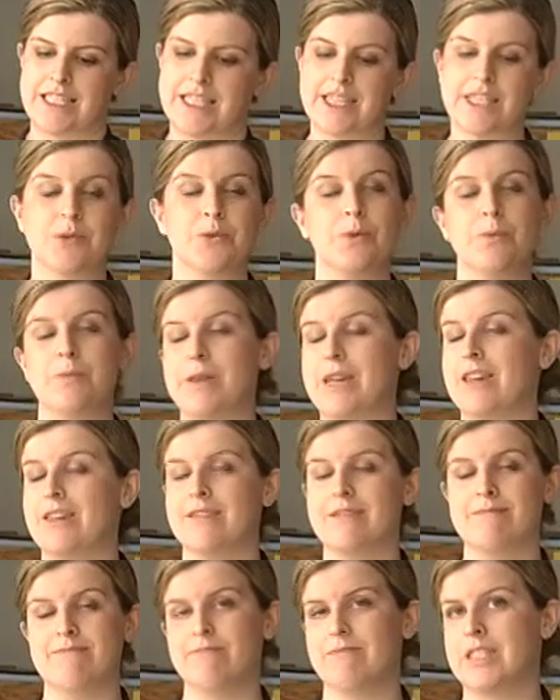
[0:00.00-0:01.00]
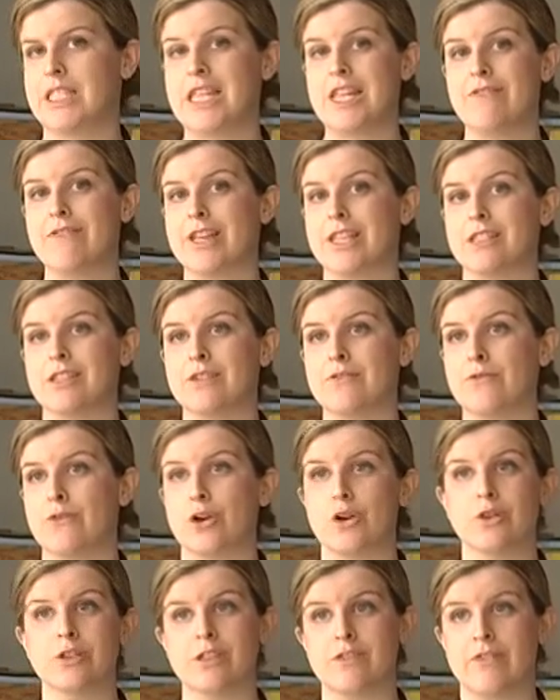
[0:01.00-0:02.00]
this will be Stephen's
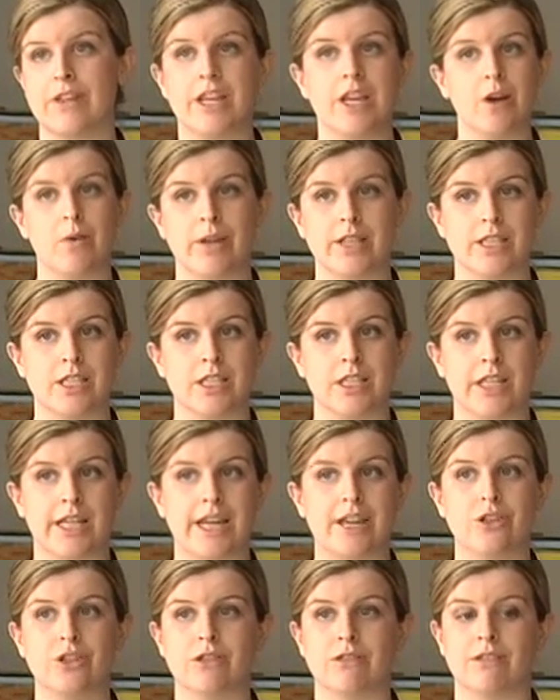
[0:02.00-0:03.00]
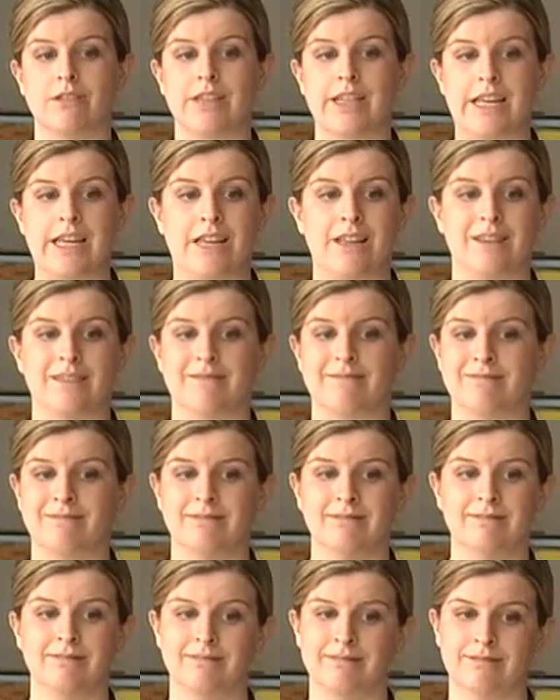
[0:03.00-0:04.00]
first video installation in
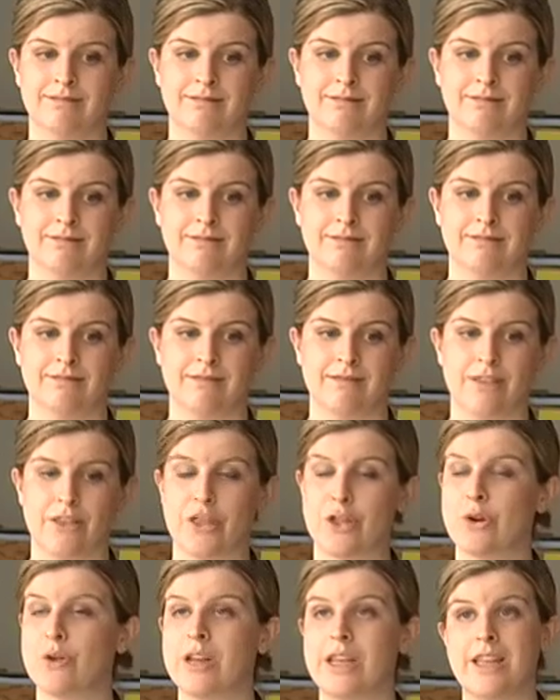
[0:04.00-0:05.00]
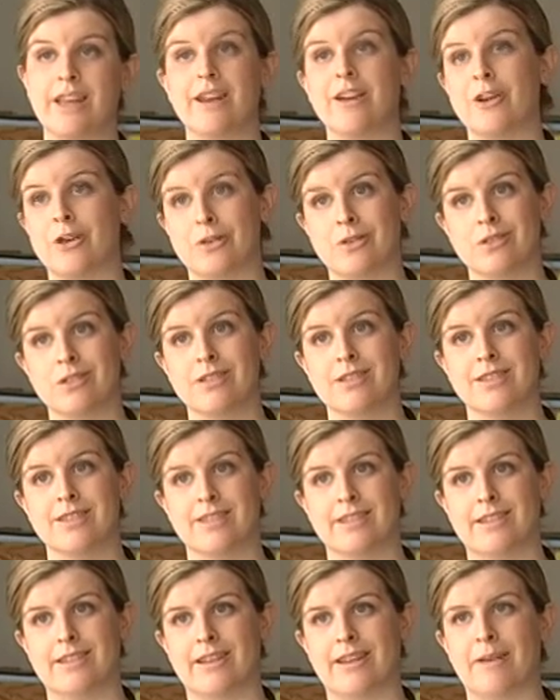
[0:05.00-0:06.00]
30 years.
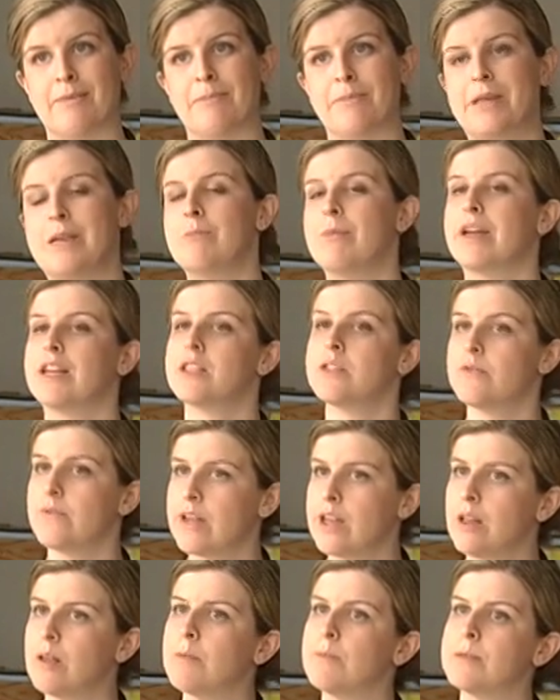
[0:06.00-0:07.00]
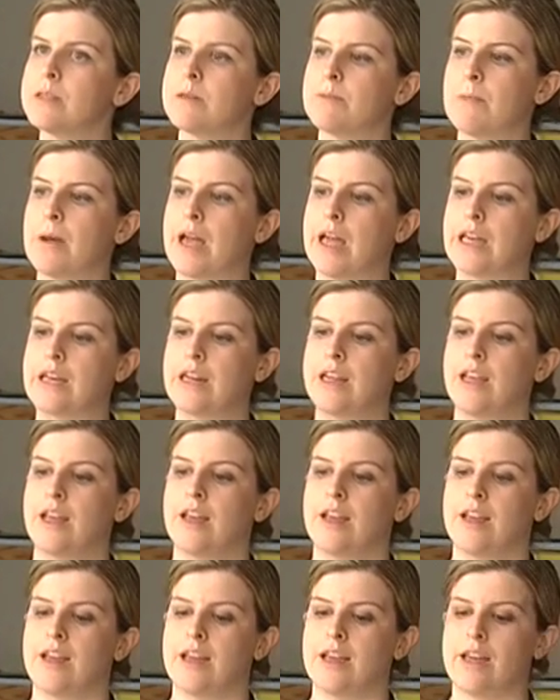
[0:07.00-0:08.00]
He makes films, but
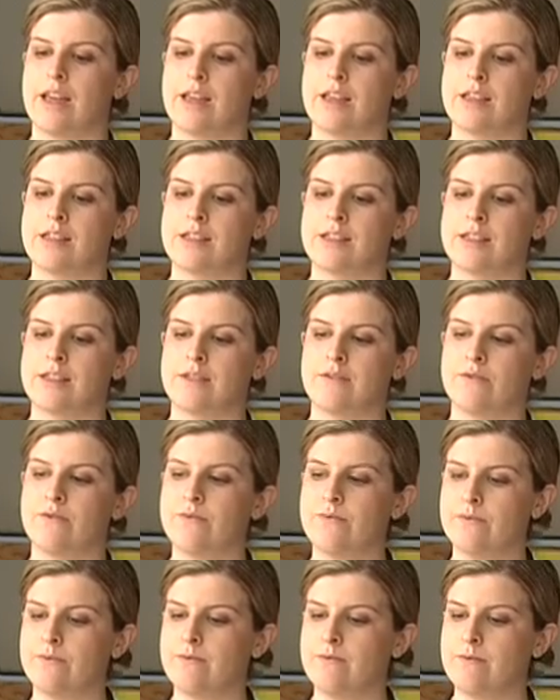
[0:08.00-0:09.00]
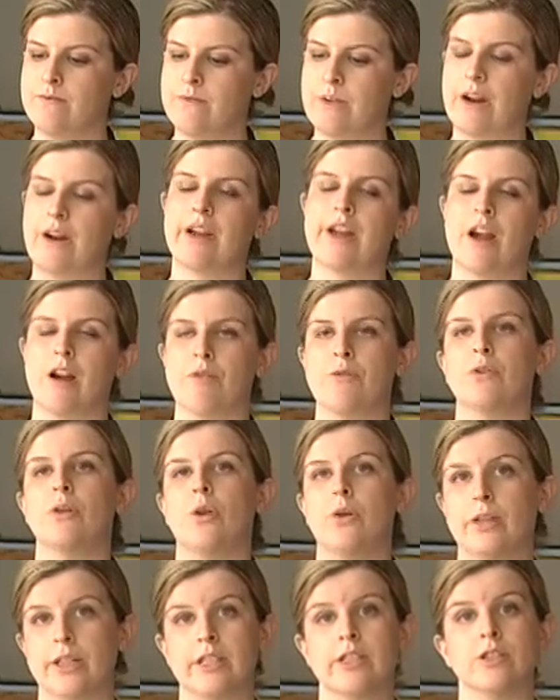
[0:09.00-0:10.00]
is very careful
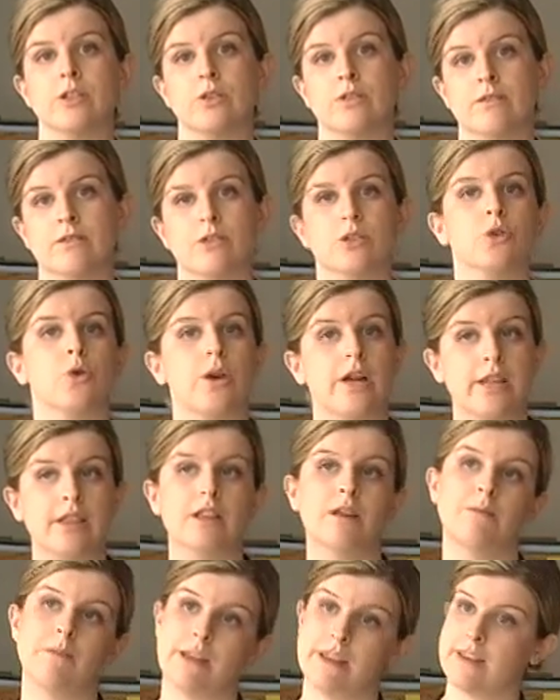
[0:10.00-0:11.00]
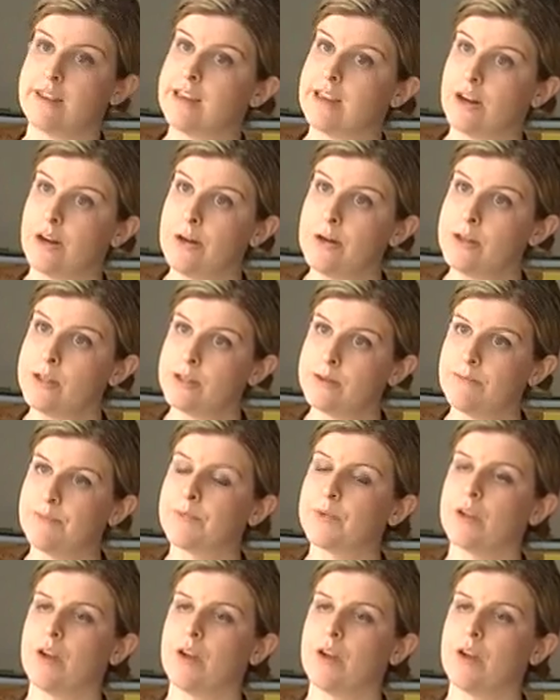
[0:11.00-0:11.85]
only to screen them in theaters,